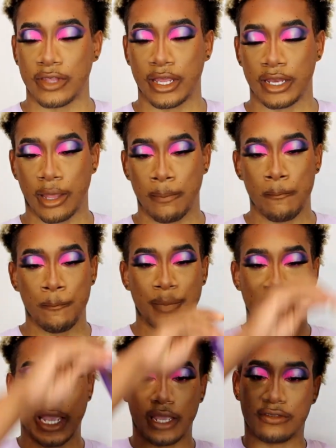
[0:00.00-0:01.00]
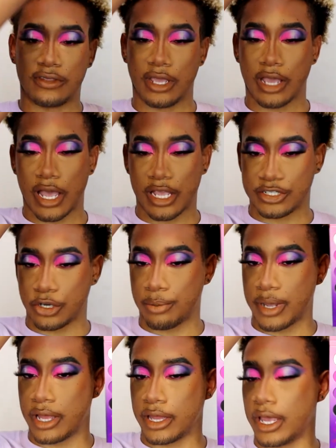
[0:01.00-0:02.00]
an amazing eyeshadow
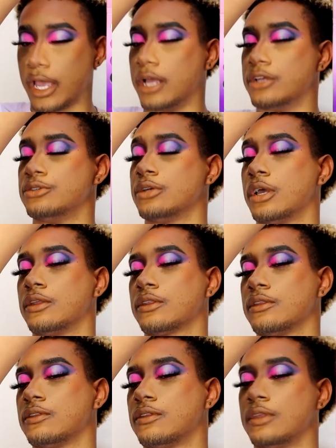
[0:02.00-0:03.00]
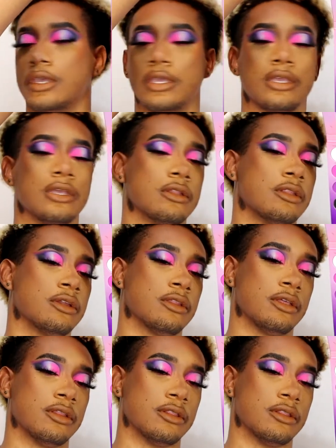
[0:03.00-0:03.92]
palette, as you guys can see. Literally,